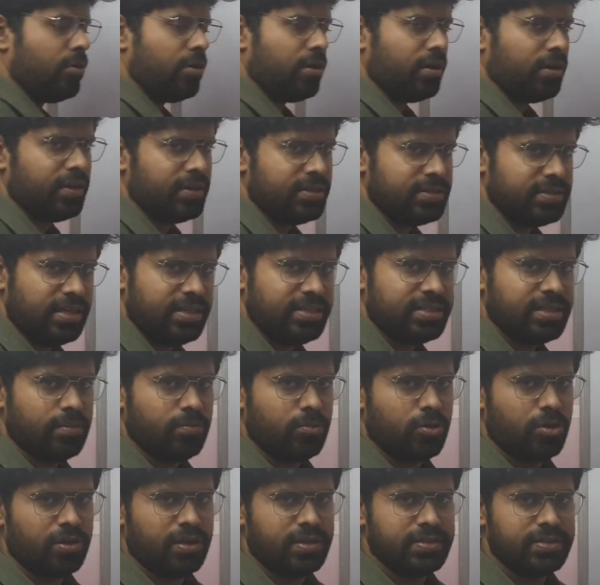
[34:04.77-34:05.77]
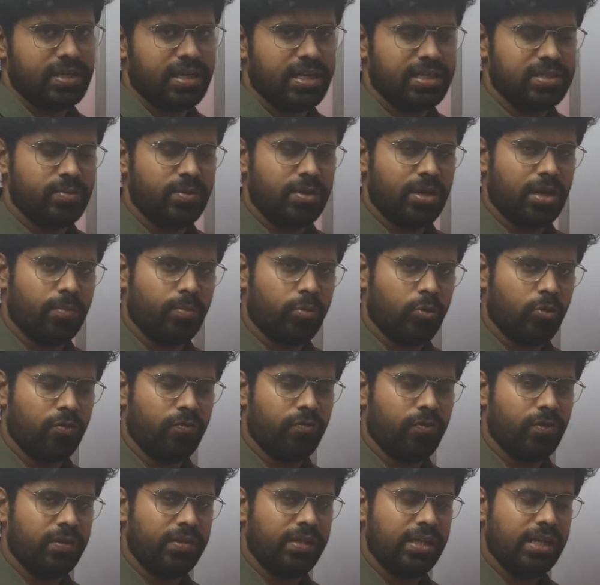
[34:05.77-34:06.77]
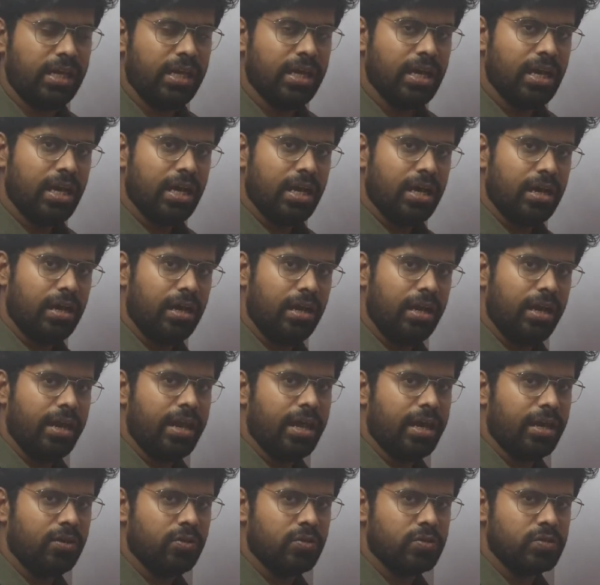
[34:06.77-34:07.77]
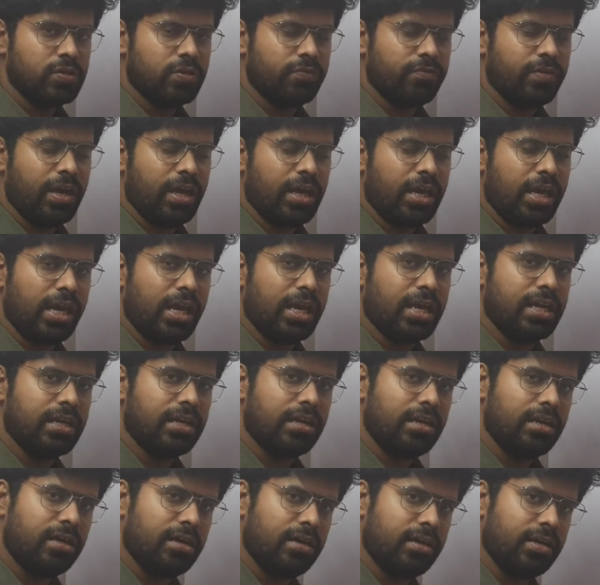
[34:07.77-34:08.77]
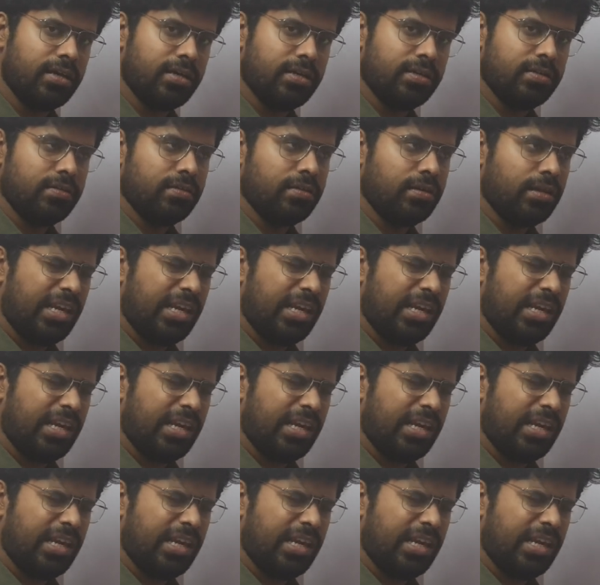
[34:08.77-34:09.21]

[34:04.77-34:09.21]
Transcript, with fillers: markers, recent markers that has been approved for the early diagnosis of AKI and uh,